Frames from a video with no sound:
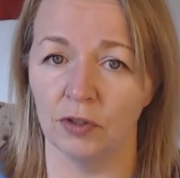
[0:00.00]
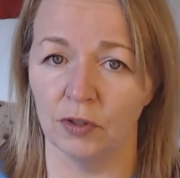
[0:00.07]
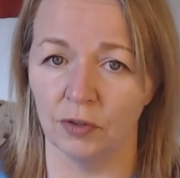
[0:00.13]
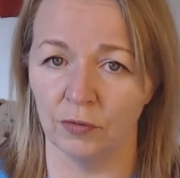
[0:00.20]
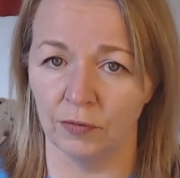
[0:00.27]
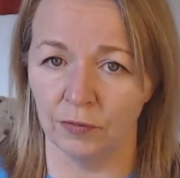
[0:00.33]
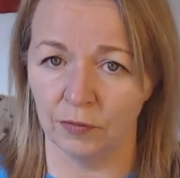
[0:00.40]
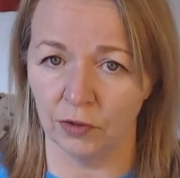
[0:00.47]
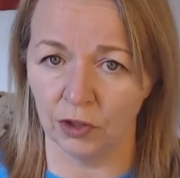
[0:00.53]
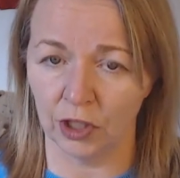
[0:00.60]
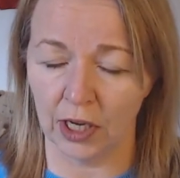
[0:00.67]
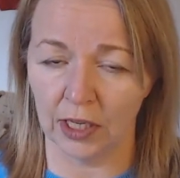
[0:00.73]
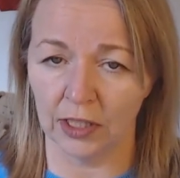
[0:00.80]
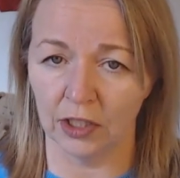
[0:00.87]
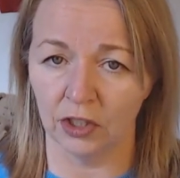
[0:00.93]
of
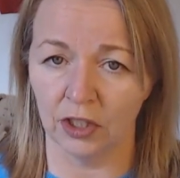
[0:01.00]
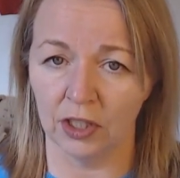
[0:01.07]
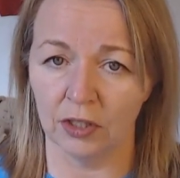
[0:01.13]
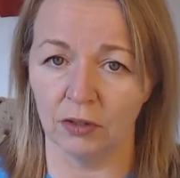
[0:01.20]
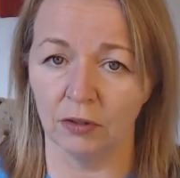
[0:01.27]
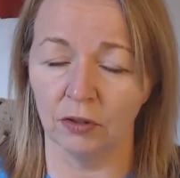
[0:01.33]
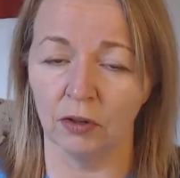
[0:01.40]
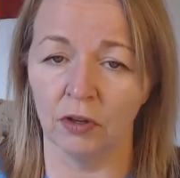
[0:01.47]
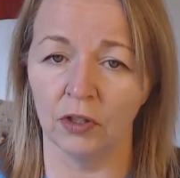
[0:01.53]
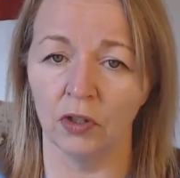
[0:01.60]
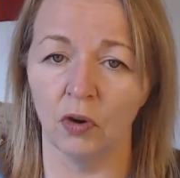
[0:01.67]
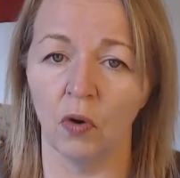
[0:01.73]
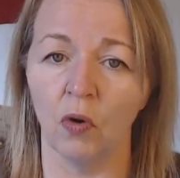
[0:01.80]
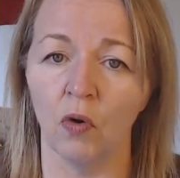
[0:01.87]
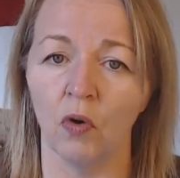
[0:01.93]
challenges going on
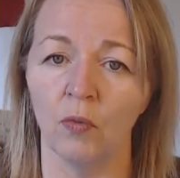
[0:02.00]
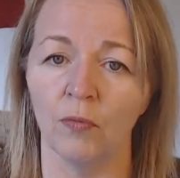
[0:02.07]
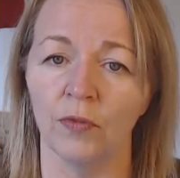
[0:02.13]
at home